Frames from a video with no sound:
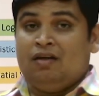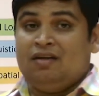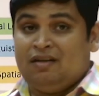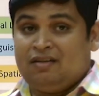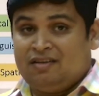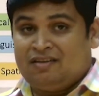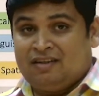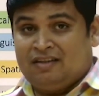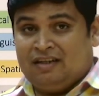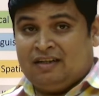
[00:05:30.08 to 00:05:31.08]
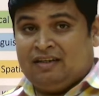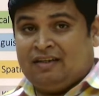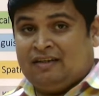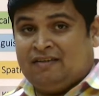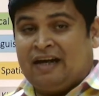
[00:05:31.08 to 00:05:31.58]
this is
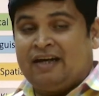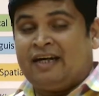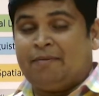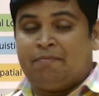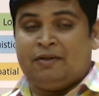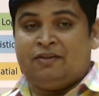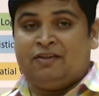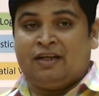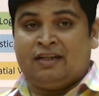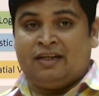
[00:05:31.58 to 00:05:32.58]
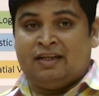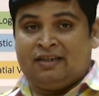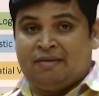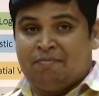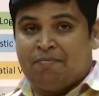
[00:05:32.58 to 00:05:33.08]
inside that picture, there
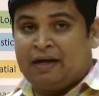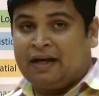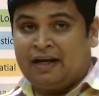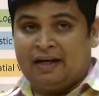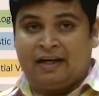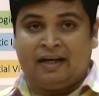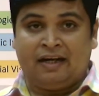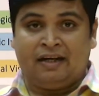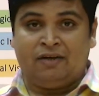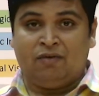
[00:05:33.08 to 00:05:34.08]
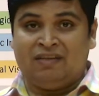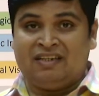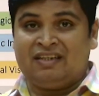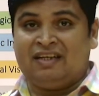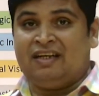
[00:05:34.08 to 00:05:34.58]
is a brain, and you will
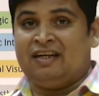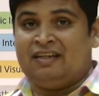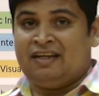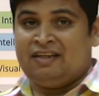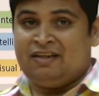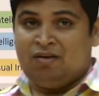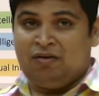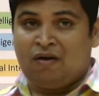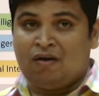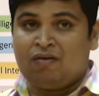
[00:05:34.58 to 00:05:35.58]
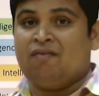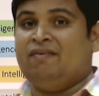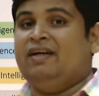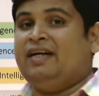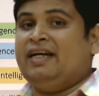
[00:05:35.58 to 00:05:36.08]
see here there is a lot of
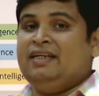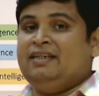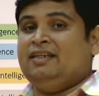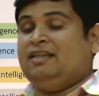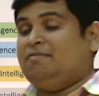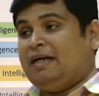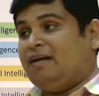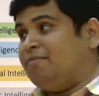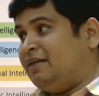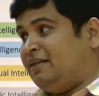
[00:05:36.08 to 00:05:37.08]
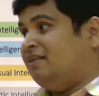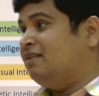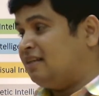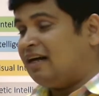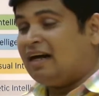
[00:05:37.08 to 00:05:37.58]
intelligence
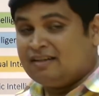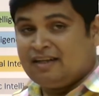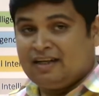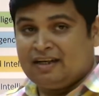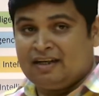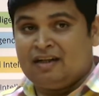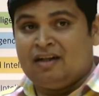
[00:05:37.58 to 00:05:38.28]
parameters are there.